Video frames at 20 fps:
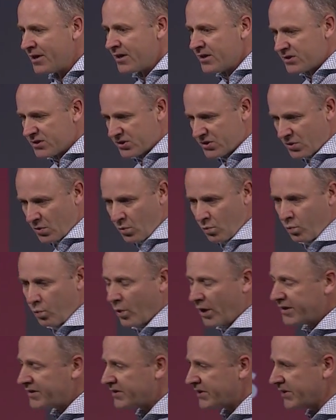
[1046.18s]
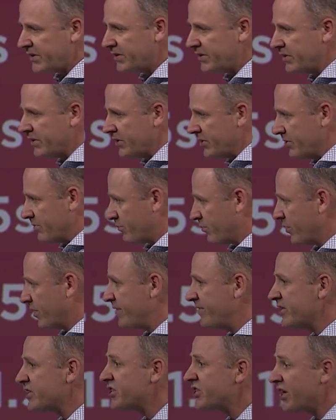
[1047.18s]
So what did
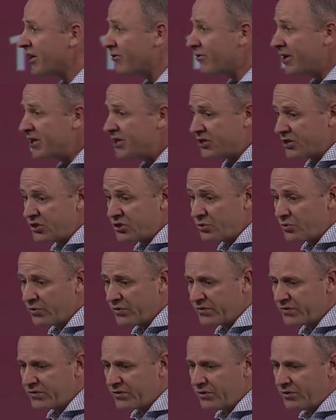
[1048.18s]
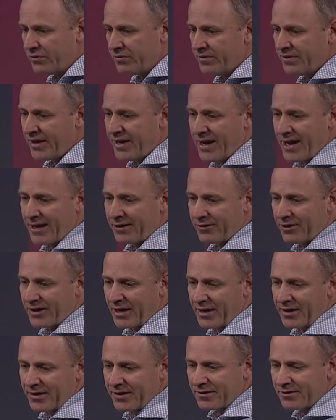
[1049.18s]
previous generation tools do? They
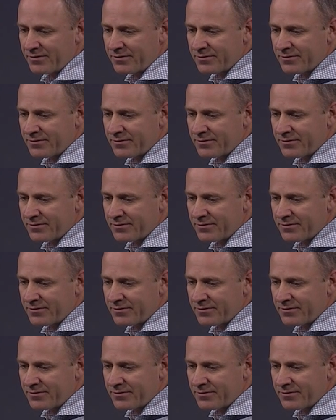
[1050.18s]
aggregated.